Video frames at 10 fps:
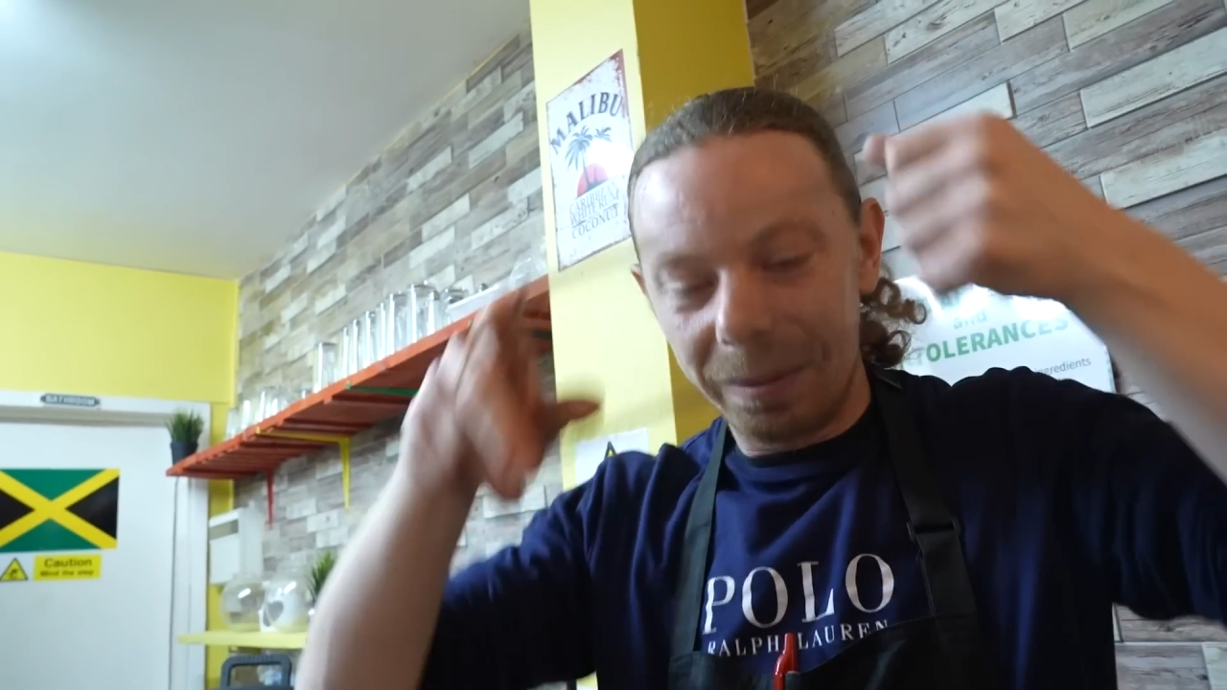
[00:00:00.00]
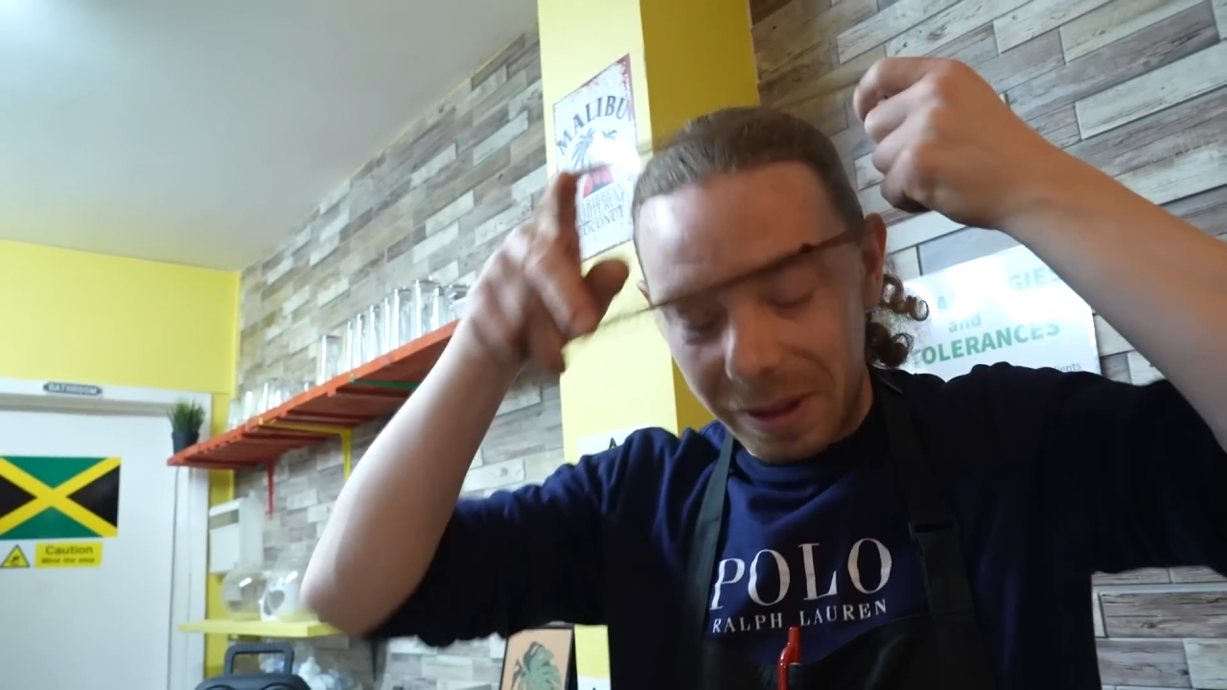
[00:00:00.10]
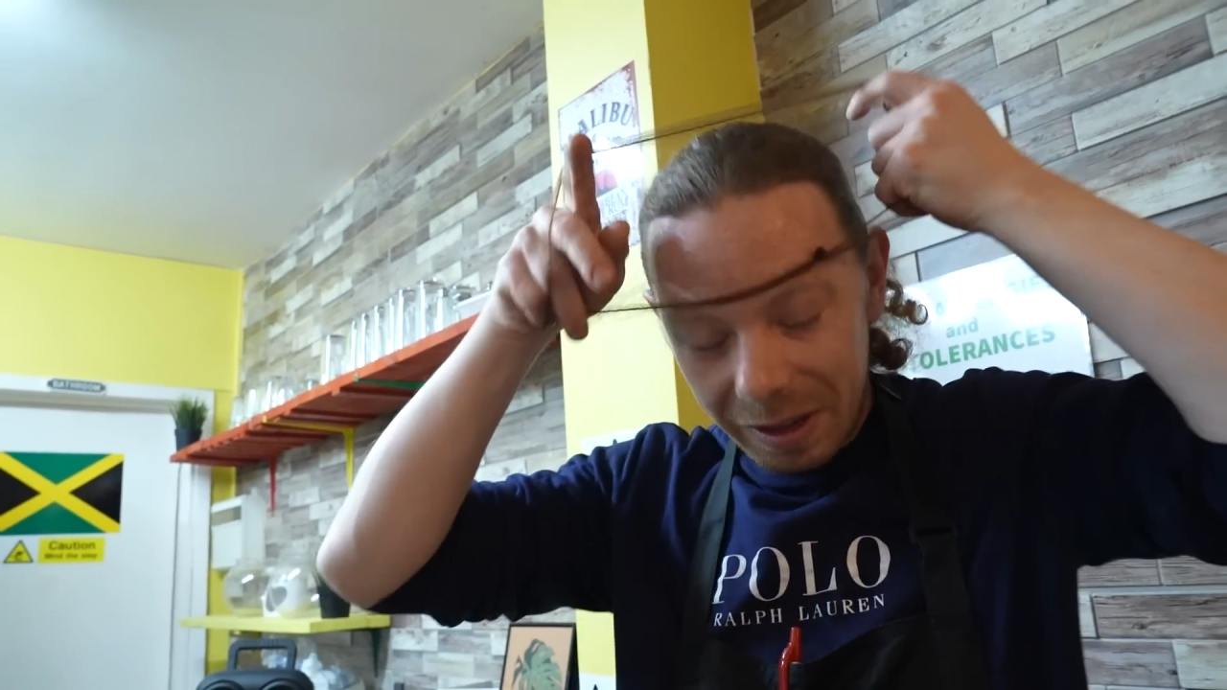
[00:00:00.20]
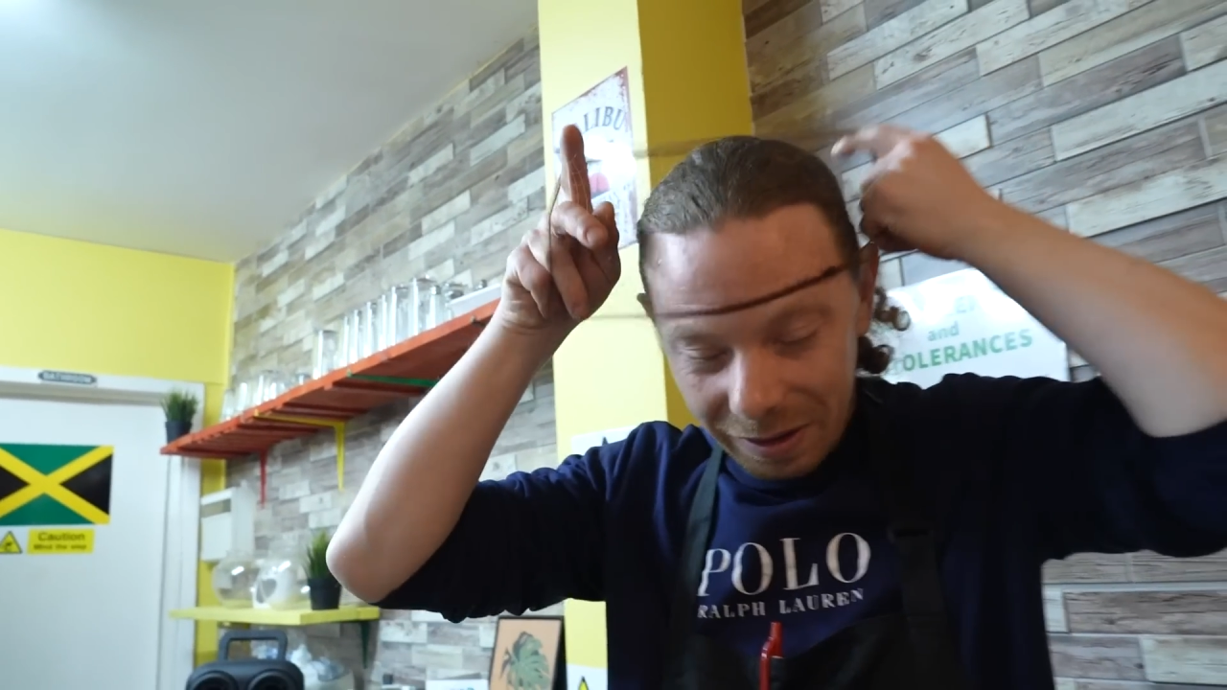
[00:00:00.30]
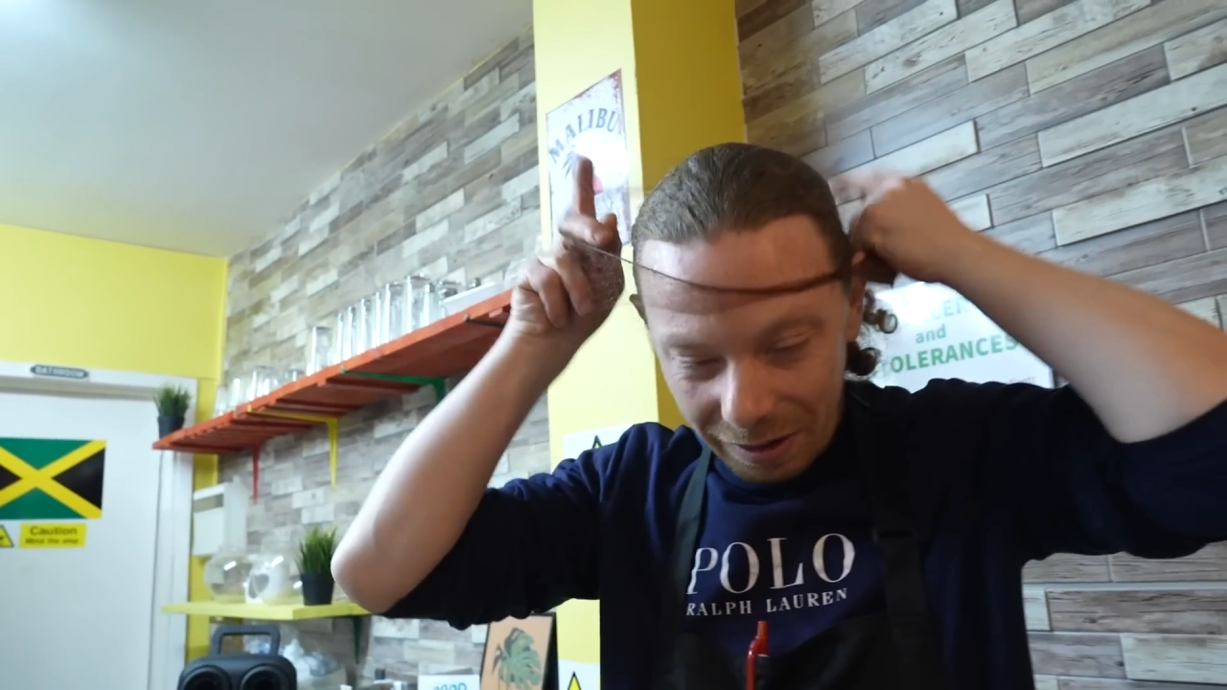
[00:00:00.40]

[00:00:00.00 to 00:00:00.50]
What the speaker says: know what I'm saying?